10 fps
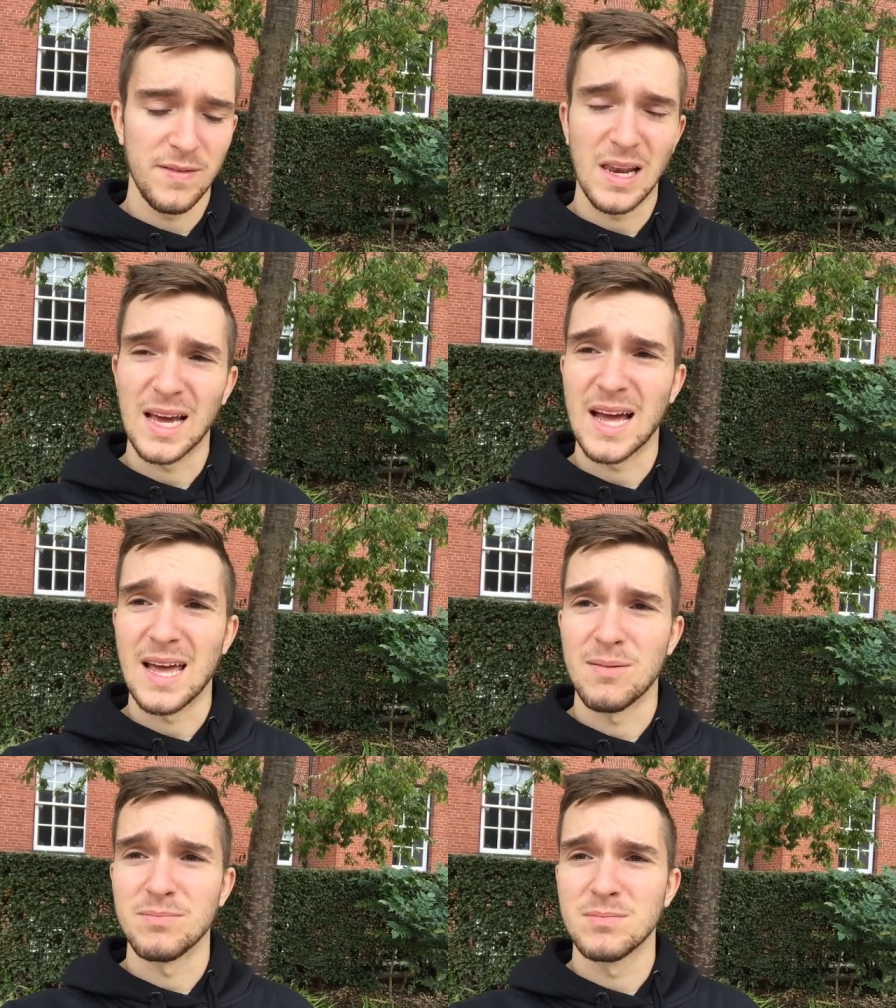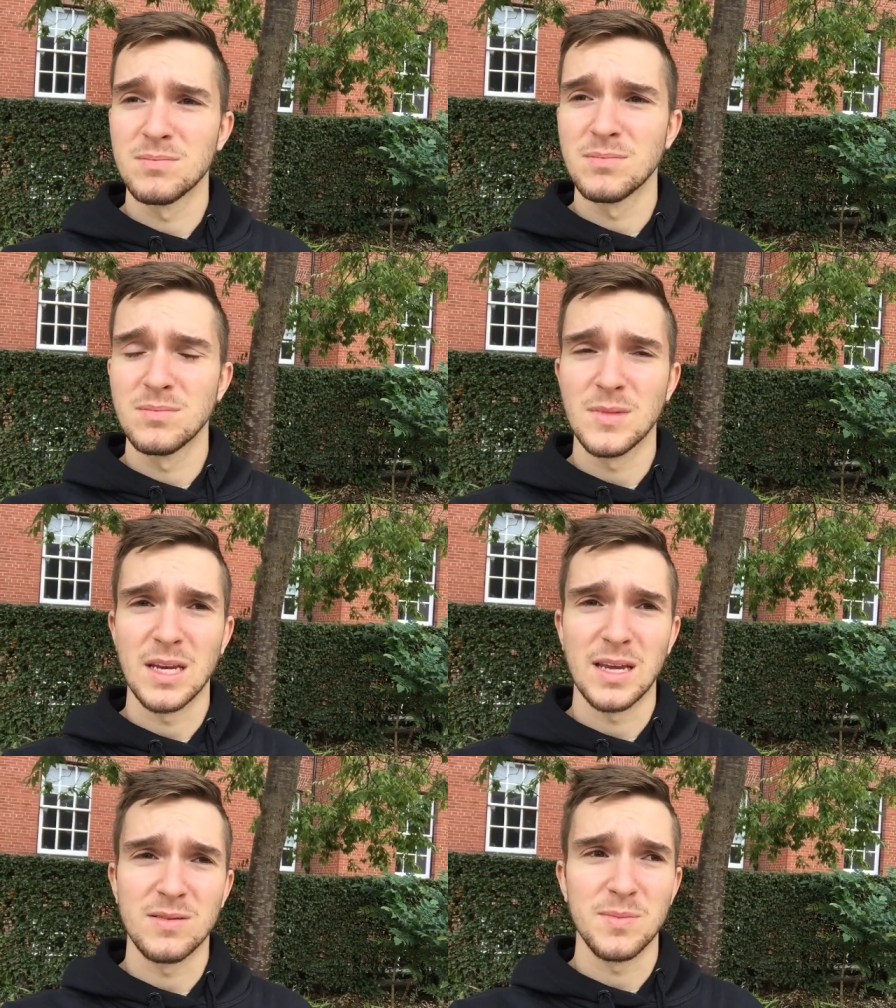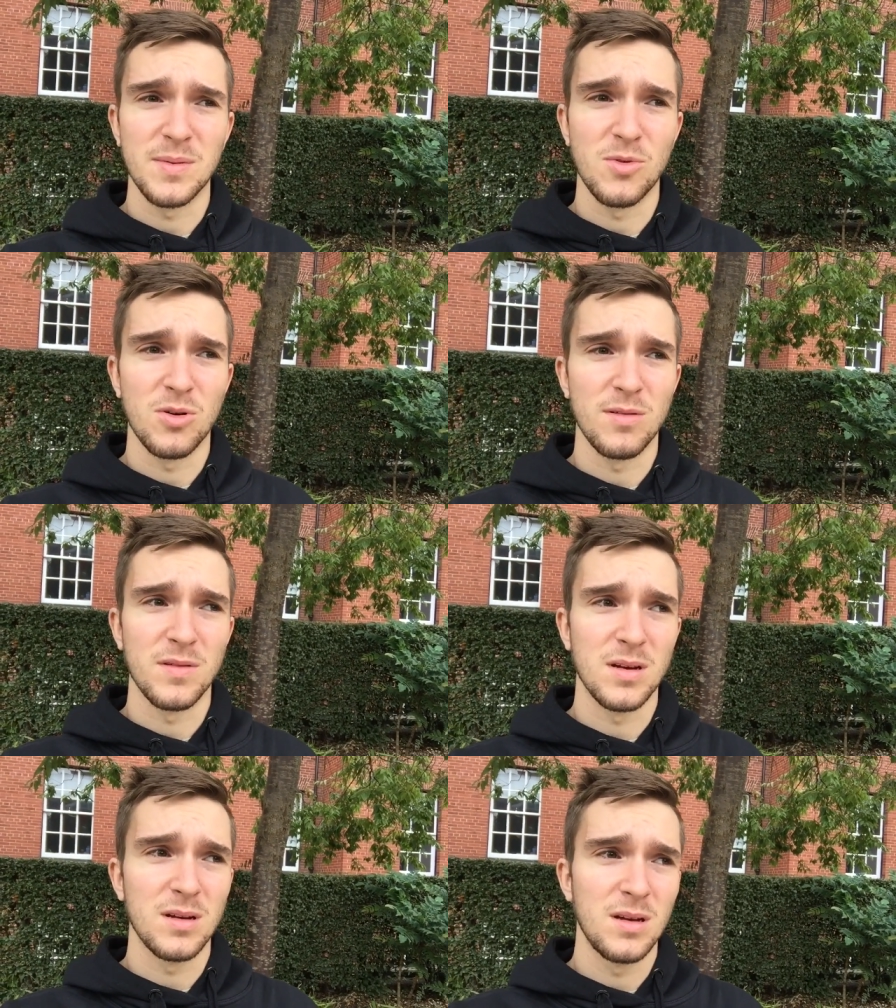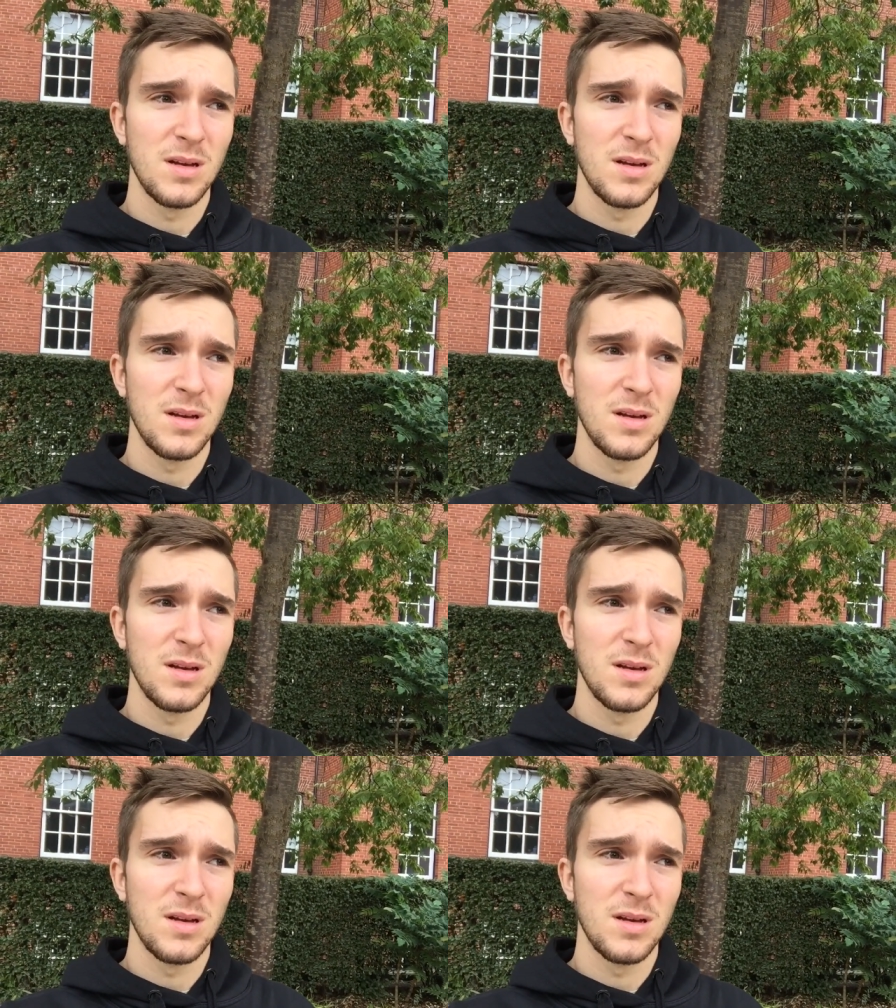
feel like I am, and it gives me more of a.